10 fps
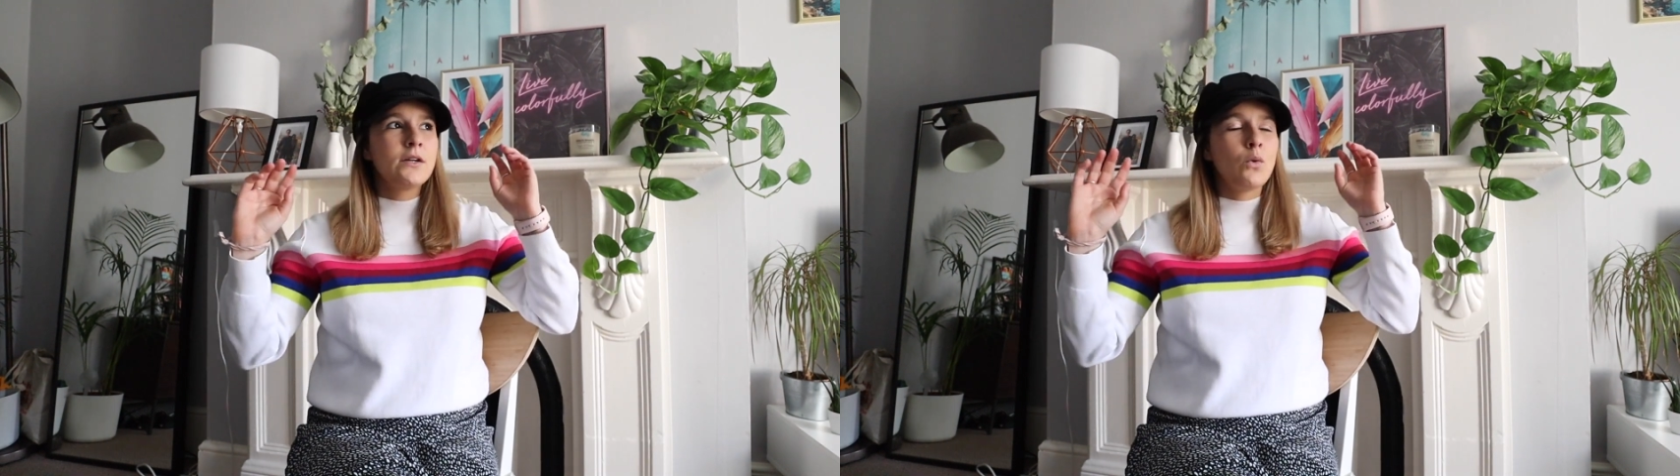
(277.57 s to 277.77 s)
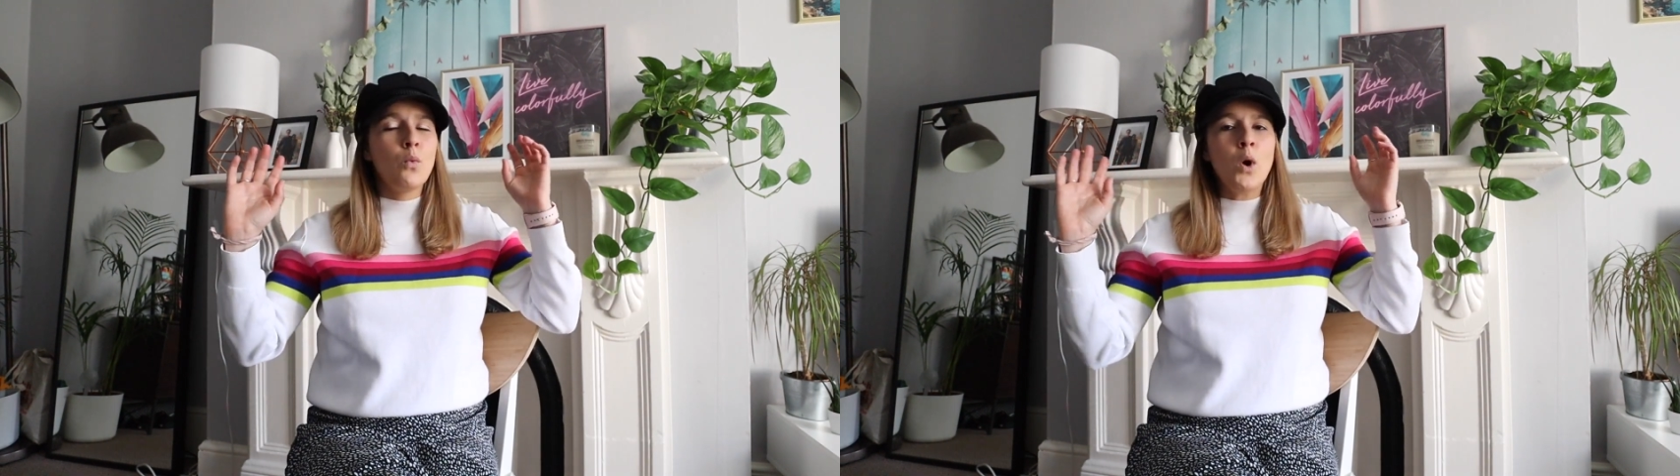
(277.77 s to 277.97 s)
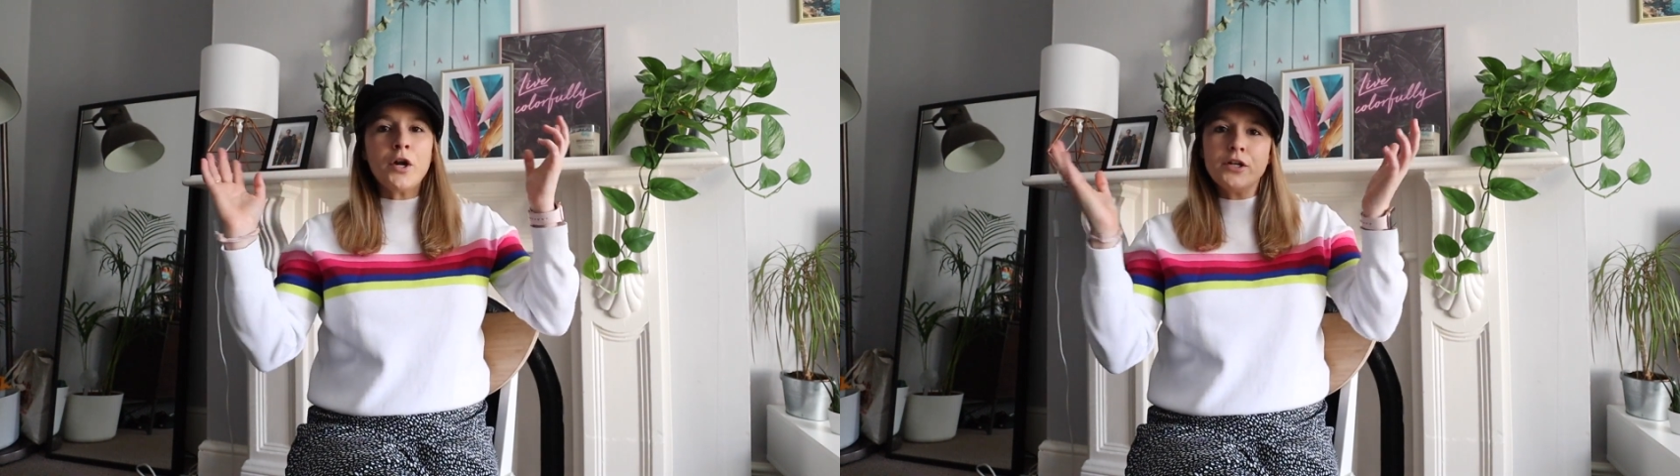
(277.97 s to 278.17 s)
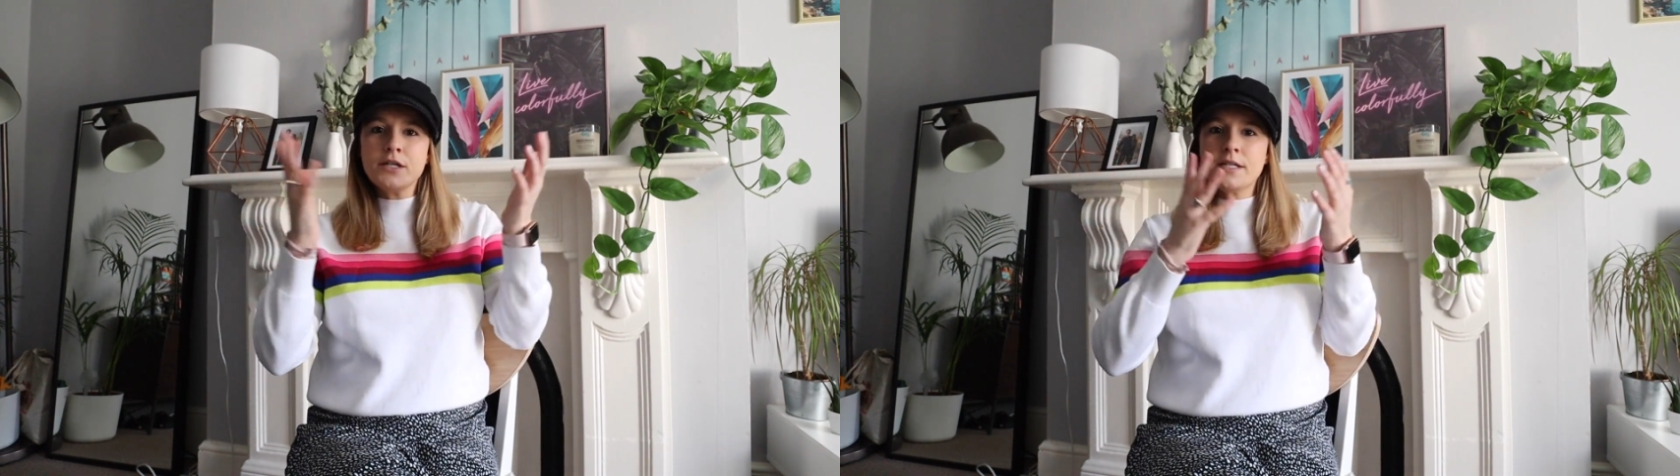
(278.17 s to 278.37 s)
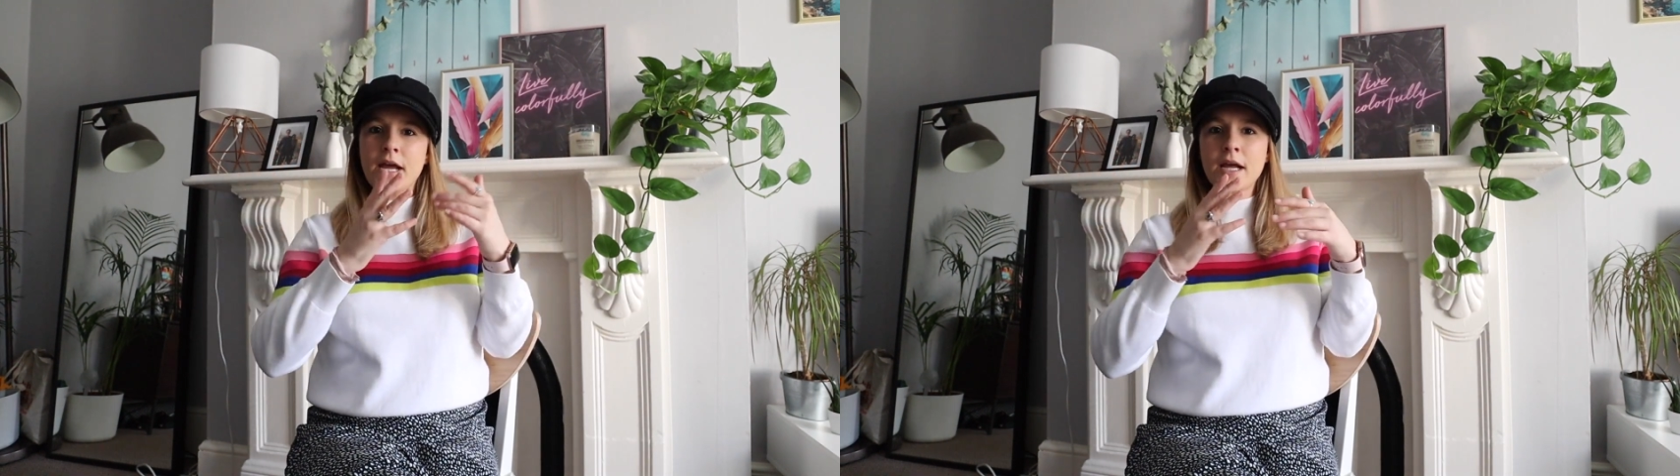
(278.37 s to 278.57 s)

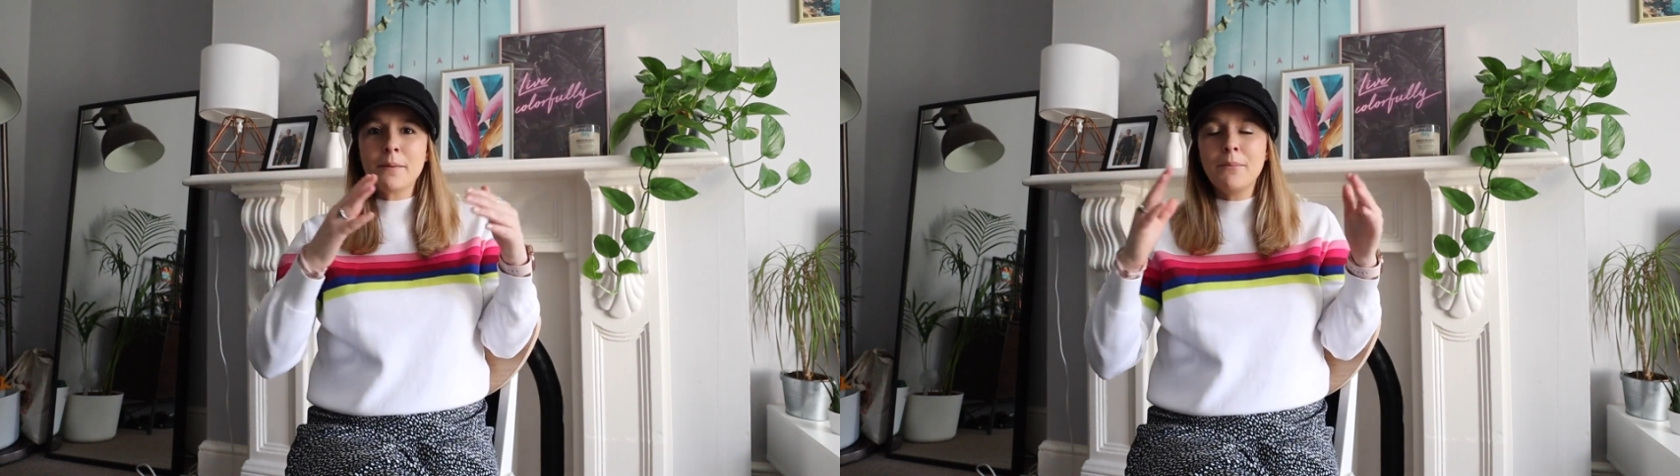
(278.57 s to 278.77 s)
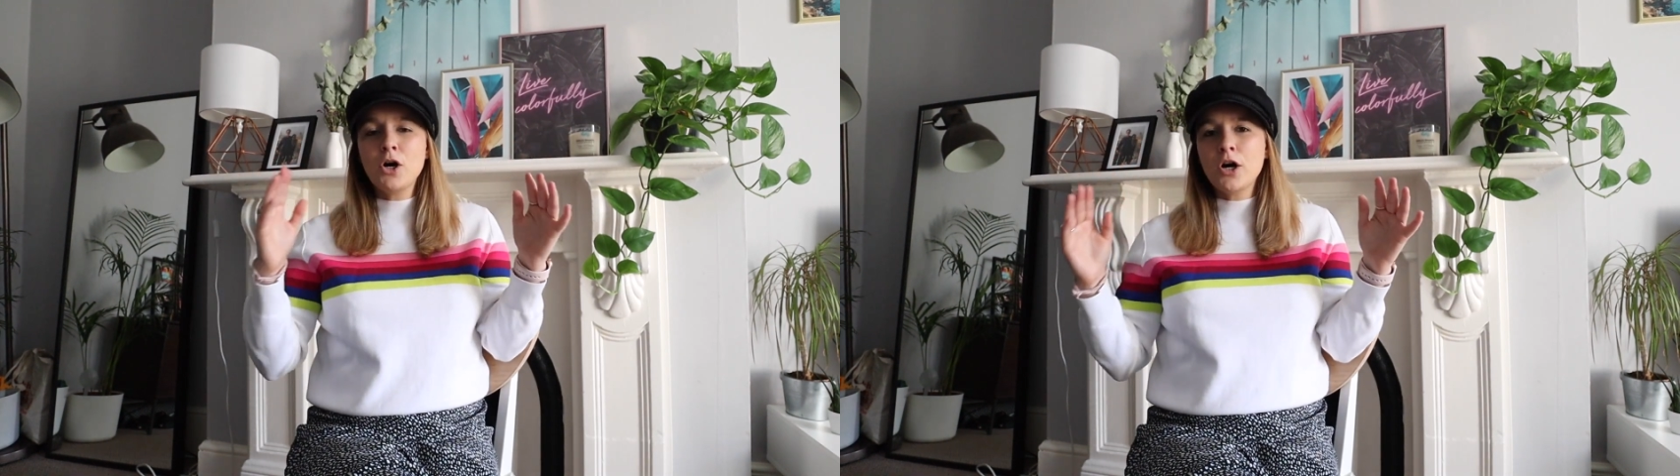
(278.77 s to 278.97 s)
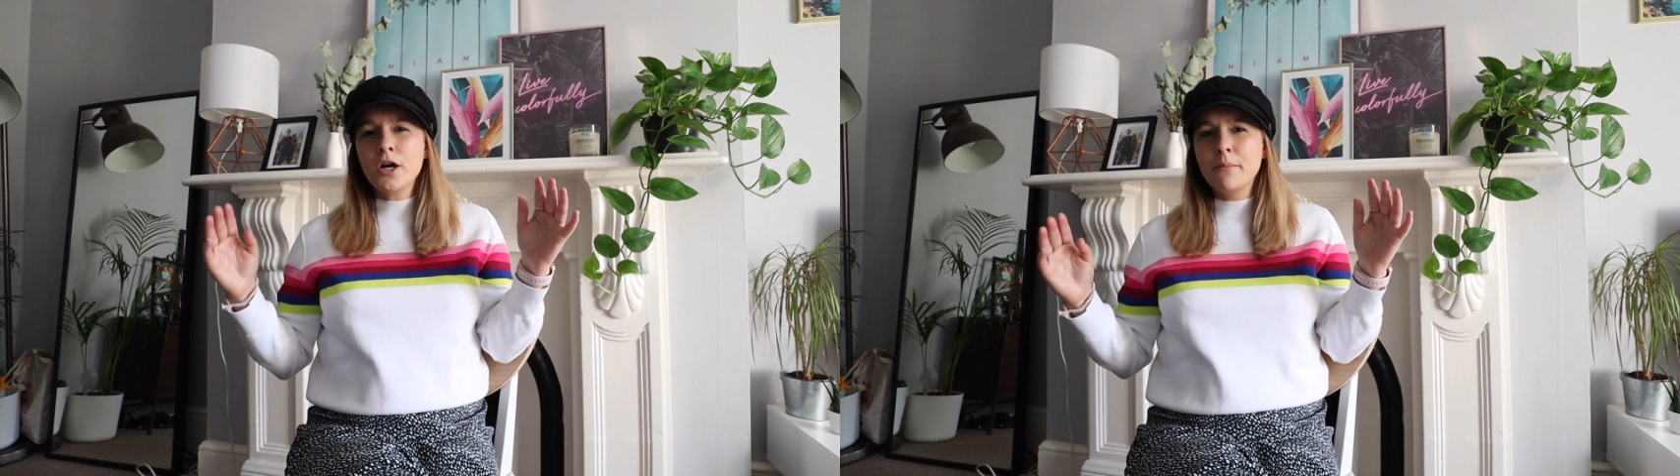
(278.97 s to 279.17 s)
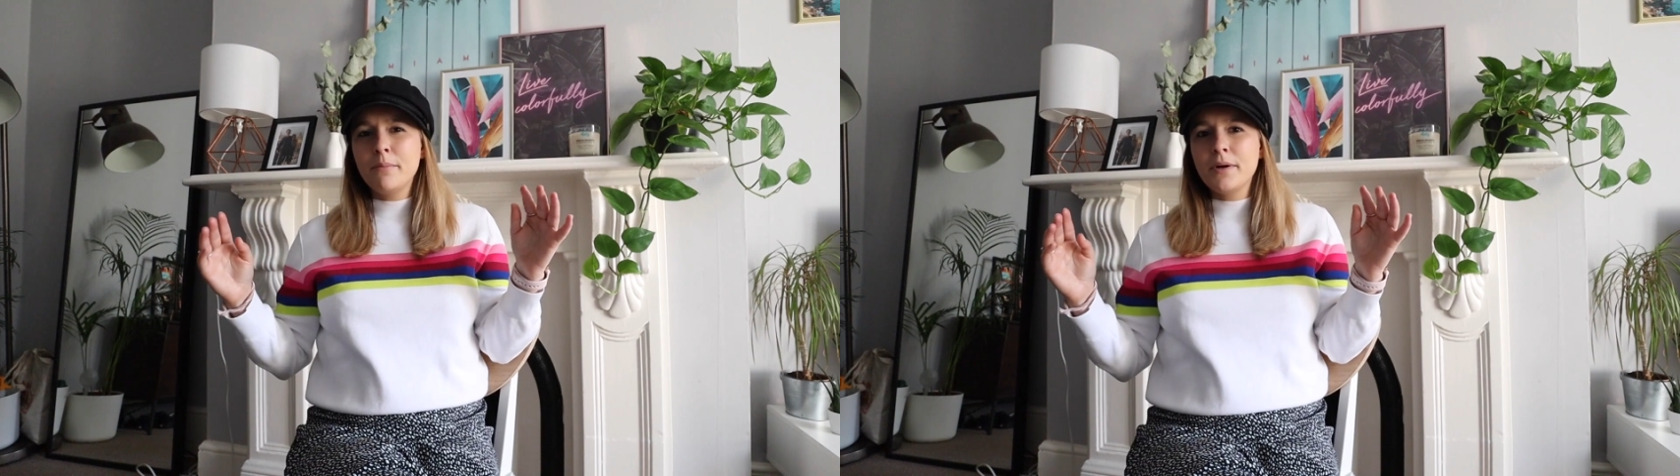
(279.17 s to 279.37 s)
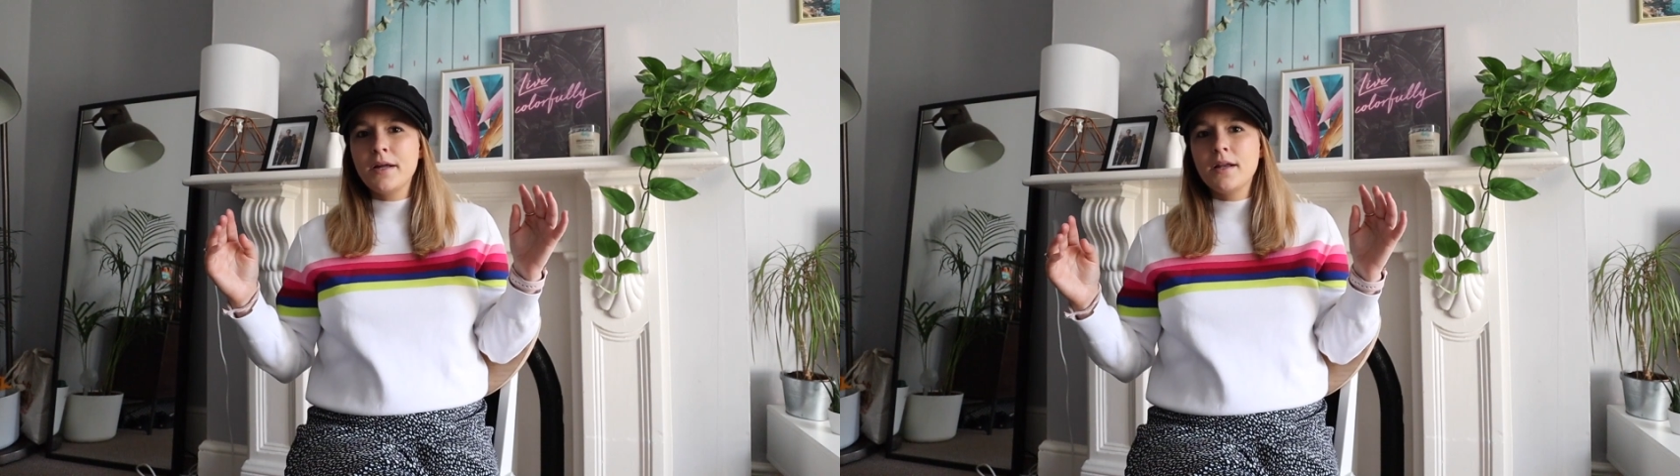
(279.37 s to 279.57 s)
water tank bar,
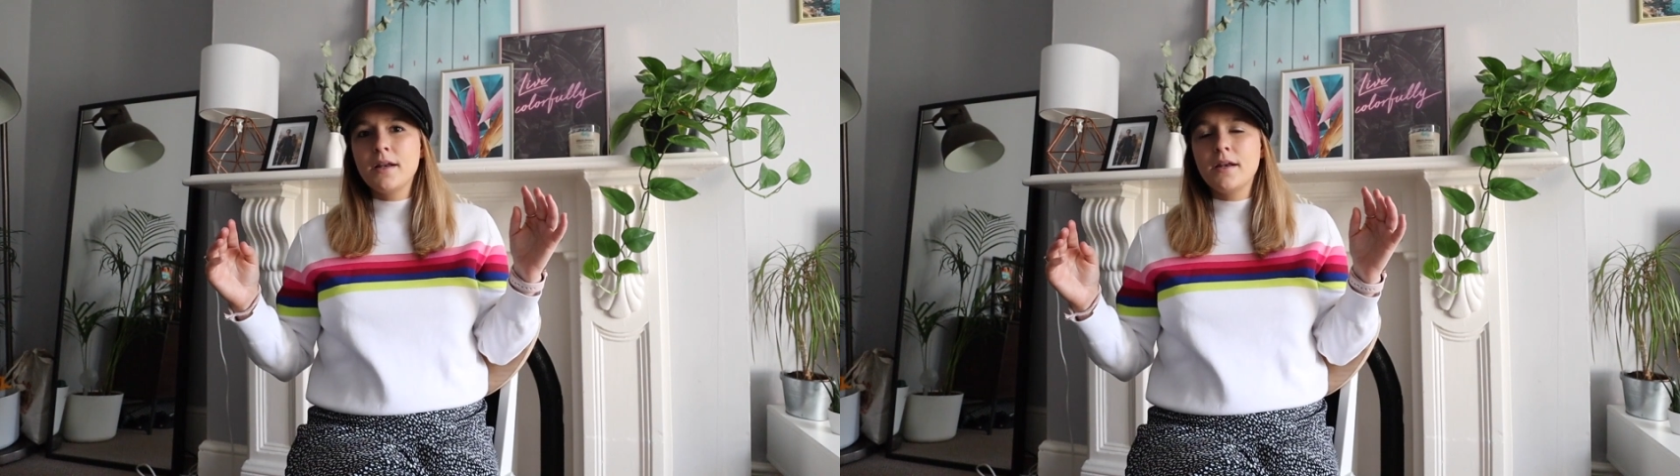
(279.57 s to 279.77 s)
but